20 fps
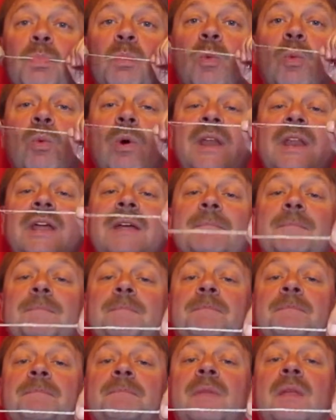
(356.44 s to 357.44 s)
wet it,
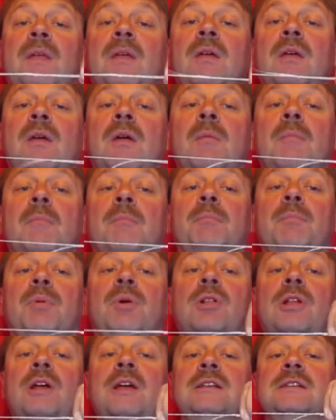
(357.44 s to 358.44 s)

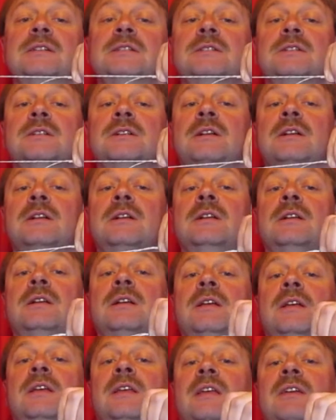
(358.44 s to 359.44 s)
pull it,
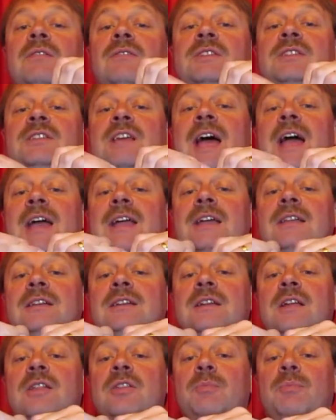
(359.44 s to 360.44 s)
give the tag end
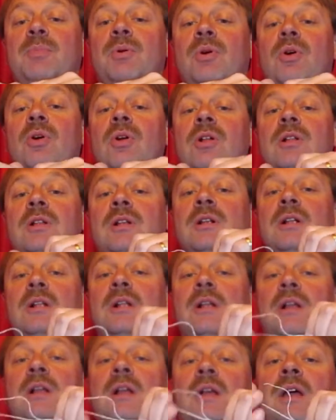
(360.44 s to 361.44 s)
another pull,
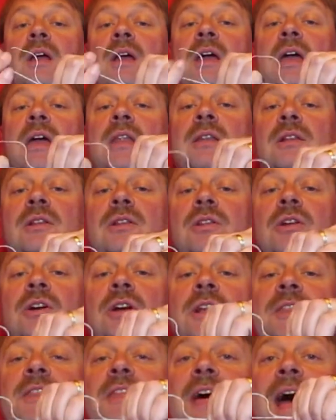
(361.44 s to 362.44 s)
and
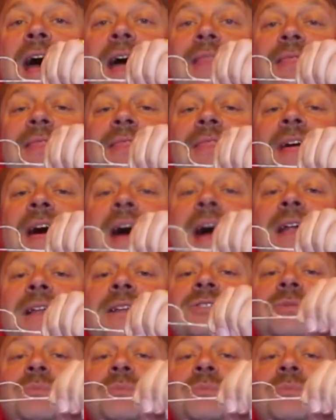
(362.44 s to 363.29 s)
look at that. That is a